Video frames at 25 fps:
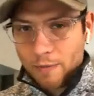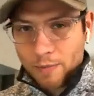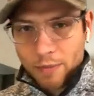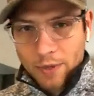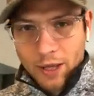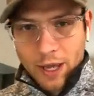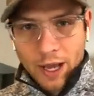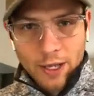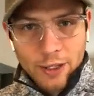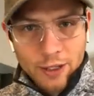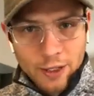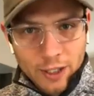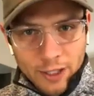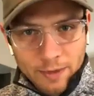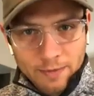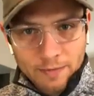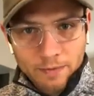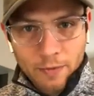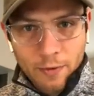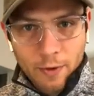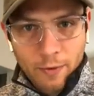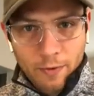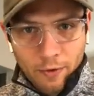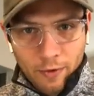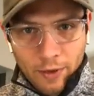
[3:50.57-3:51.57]
catch-up
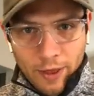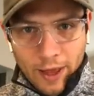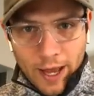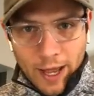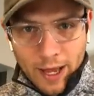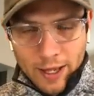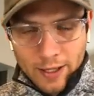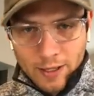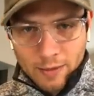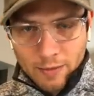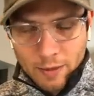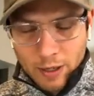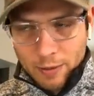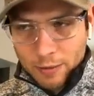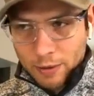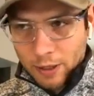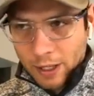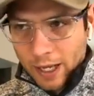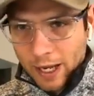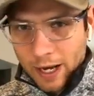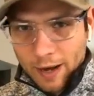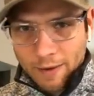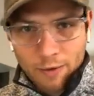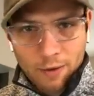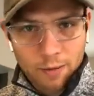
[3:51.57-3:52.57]
for that to be able to
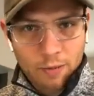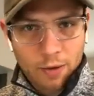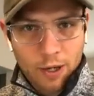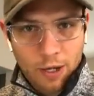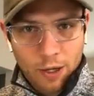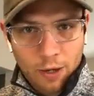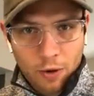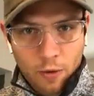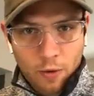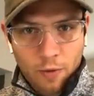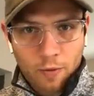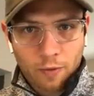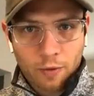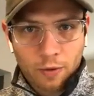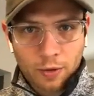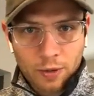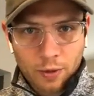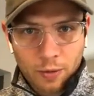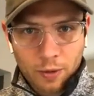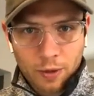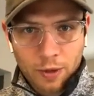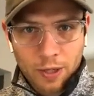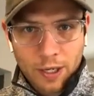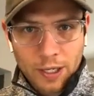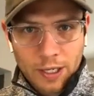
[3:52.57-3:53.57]
get everybody over to
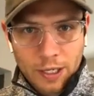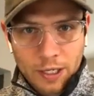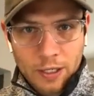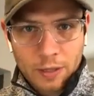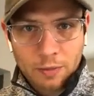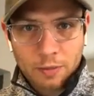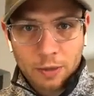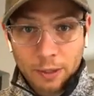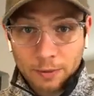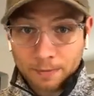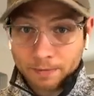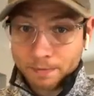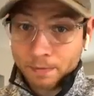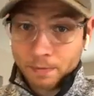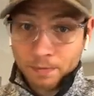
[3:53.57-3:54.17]
where they need to be.